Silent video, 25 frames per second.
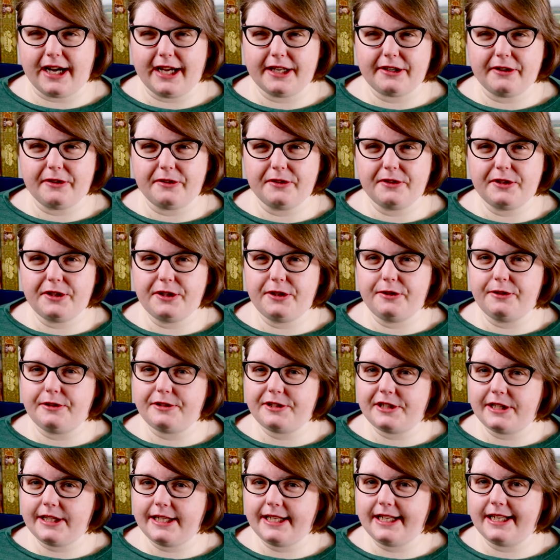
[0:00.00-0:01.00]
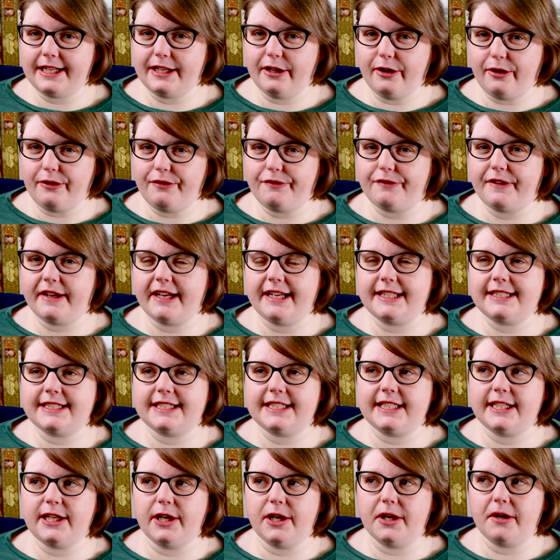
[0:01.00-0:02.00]
And unusually enough, it's
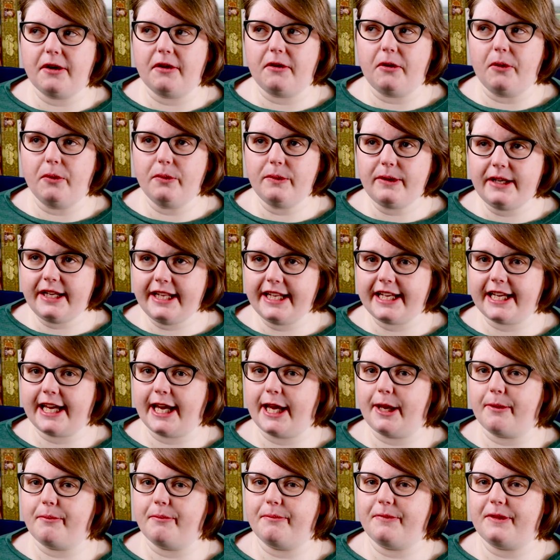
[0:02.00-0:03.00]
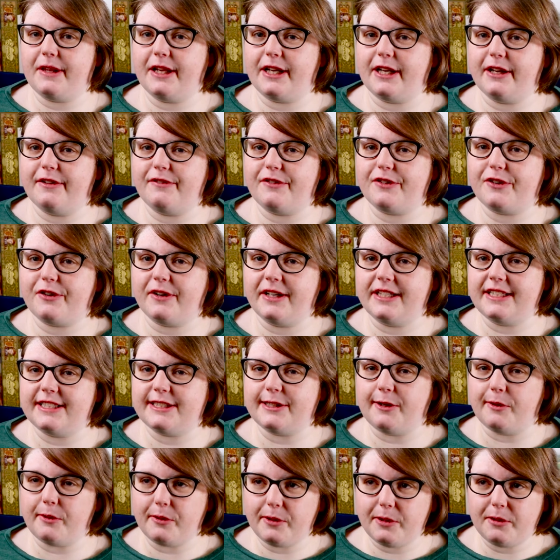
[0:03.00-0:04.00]
the only game that I've tried
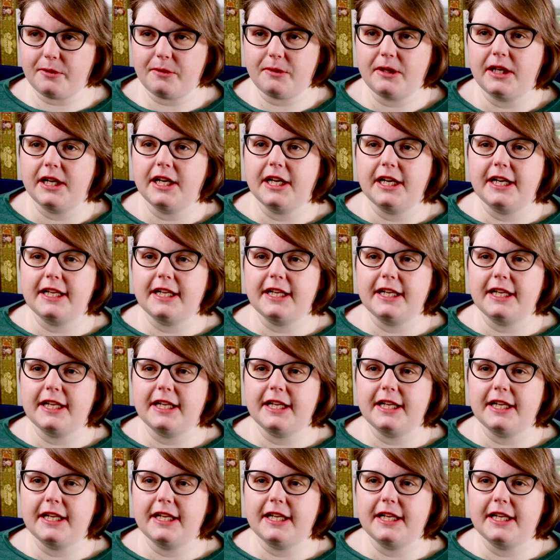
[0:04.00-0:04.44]
solo